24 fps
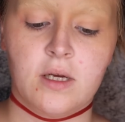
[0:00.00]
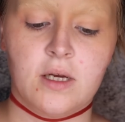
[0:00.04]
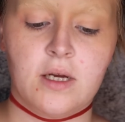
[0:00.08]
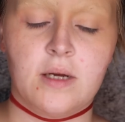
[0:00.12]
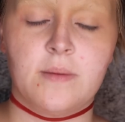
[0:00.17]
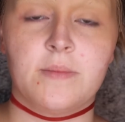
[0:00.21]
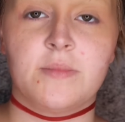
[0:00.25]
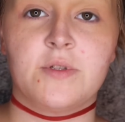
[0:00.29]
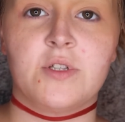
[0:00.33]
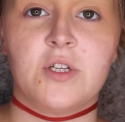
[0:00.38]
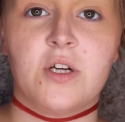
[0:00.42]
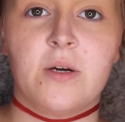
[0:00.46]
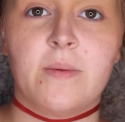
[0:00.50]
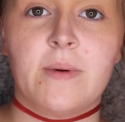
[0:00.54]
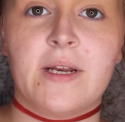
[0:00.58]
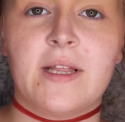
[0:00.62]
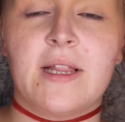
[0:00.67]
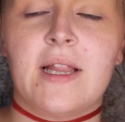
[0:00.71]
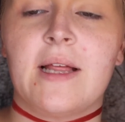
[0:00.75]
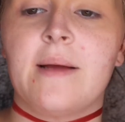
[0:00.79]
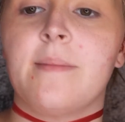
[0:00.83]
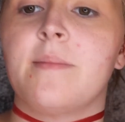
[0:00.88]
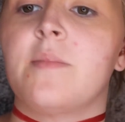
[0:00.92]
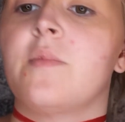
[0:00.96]
I'm so bad at
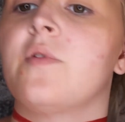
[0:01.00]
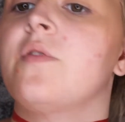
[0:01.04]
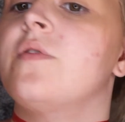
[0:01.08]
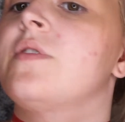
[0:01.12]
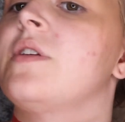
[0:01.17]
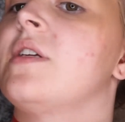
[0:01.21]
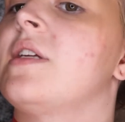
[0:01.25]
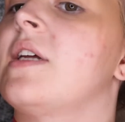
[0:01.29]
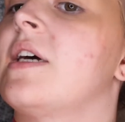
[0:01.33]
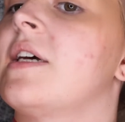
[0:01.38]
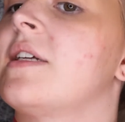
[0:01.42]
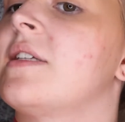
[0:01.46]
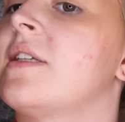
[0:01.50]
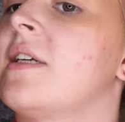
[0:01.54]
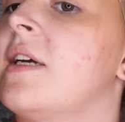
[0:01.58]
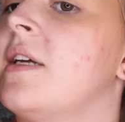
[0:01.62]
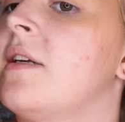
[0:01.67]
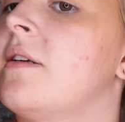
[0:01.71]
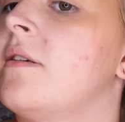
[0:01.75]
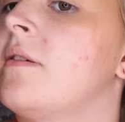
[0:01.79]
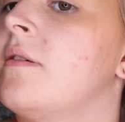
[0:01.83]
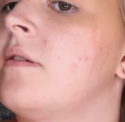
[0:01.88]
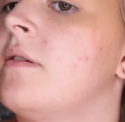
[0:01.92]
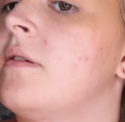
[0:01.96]
like
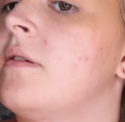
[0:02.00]
multitasking.